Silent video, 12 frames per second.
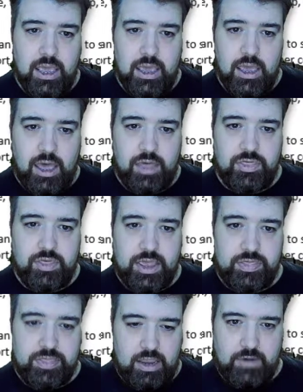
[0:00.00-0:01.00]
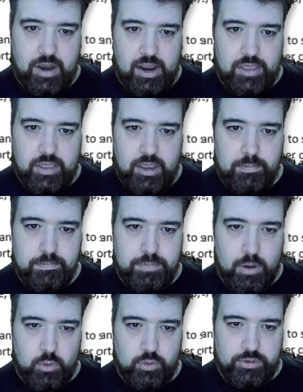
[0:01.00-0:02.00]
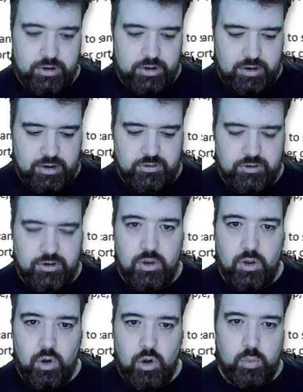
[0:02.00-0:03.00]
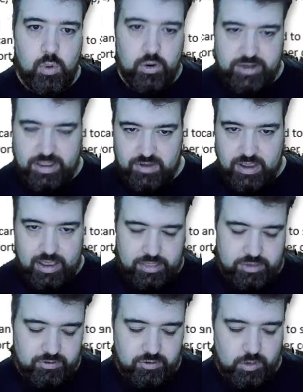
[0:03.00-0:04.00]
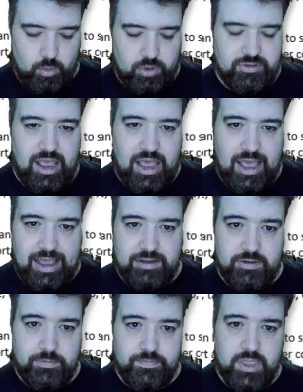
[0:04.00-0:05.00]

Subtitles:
and then they've either boldened it or whatever else they want to add.